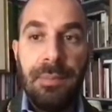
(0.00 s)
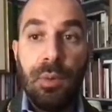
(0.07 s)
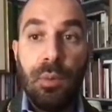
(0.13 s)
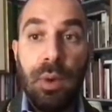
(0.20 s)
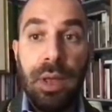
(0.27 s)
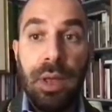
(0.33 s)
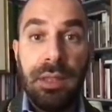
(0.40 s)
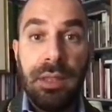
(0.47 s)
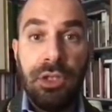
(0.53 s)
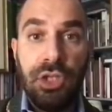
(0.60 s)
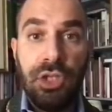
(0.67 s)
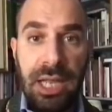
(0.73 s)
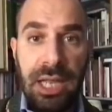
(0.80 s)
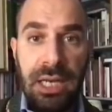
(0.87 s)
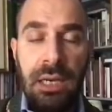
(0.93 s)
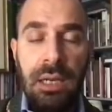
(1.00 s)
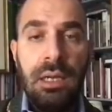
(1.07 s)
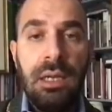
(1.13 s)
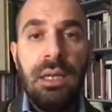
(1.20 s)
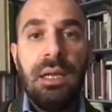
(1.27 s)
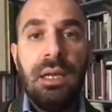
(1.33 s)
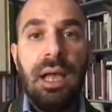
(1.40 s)
with gin,
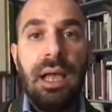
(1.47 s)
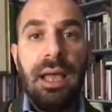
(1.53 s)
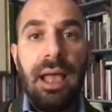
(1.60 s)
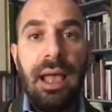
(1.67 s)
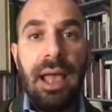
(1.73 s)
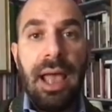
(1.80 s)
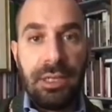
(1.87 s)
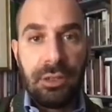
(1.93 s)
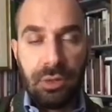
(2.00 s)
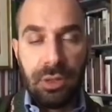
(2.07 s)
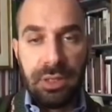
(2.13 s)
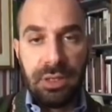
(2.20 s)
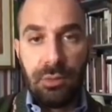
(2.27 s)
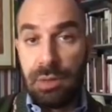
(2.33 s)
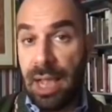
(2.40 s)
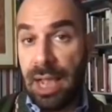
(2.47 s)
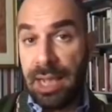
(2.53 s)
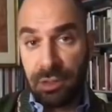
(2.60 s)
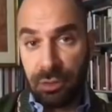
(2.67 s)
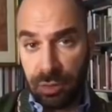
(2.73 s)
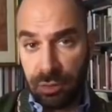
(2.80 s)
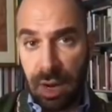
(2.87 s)
extra
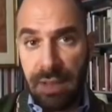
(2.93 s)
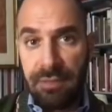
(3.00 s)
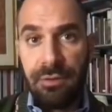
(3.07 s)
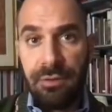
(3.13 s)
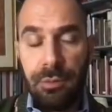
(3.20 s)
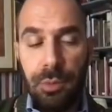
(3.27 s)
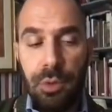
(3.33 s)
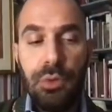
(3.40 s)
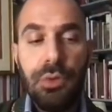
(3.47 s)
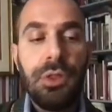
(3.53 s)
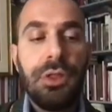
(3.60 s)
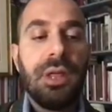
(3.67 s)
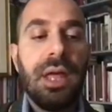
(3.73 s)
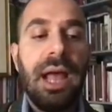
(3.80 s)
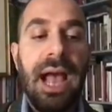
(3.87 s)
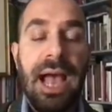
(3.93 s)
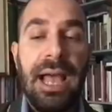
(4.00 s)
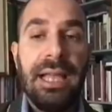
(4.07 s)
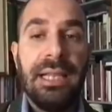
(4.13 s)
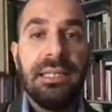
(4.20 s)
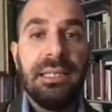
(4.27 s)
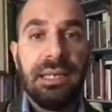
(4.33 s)
dry vermouth,
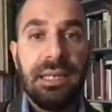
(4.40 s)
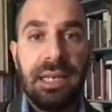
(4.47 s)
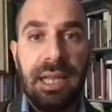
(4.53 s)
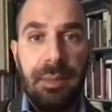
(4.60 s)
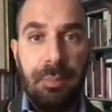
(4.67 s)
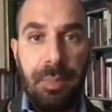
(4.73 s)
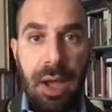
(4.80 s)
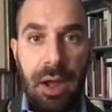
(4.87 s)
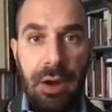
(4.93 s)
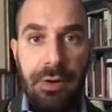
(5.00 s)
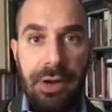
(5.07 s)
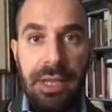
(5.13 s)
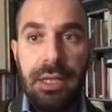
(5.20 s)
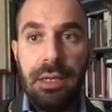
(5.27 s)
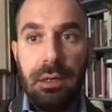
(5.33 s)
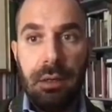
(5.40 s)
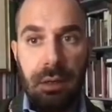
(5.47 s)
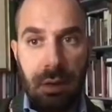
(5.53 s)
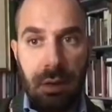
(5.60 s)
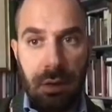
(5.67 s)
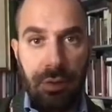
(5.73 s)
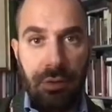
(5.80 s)
and Campari
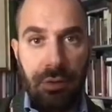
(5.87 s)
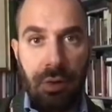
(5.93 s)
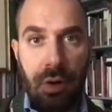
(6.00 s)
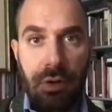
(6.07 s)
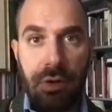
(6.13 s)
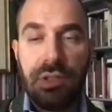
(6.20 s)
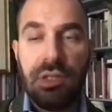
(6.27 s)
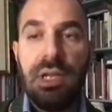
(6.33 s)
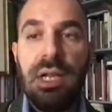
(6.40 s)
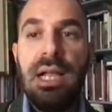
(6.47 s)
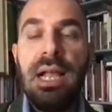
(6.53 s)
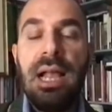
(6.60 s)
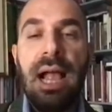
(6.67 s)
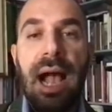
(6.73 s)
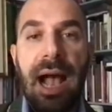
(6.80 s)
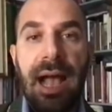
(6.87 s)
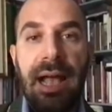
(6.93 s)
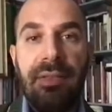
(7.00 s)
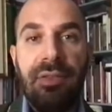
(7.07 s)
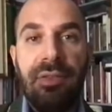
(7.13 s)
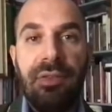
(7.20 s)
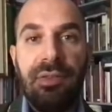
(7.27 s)
on the rocks.
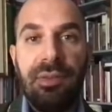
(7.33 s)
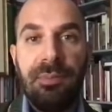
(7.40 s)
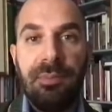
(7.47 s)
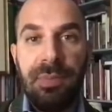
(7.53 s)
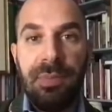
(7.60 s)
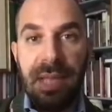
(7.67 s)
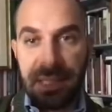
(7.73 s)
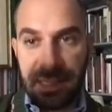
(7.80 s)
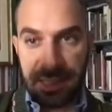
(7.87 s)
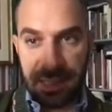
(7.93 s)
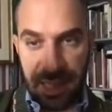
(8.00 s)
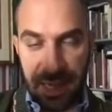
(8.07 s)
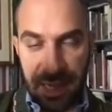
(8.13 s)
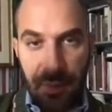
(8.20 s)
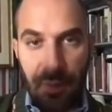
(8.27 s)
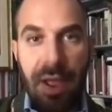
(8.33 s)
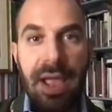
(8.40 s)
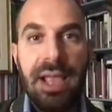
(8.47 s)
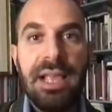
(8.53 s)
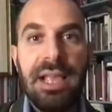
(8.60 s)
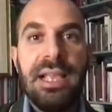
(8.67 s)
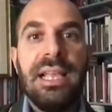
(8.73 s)
And this, in a
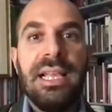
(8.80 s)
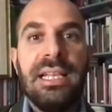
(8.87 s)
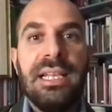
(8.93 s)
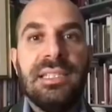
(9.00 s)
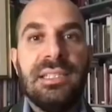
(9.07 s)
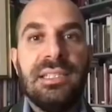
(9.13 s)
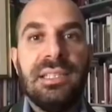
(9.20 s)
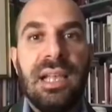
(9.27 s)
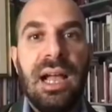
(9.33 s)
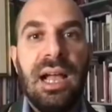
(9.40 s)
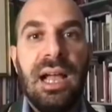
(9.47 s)
way, is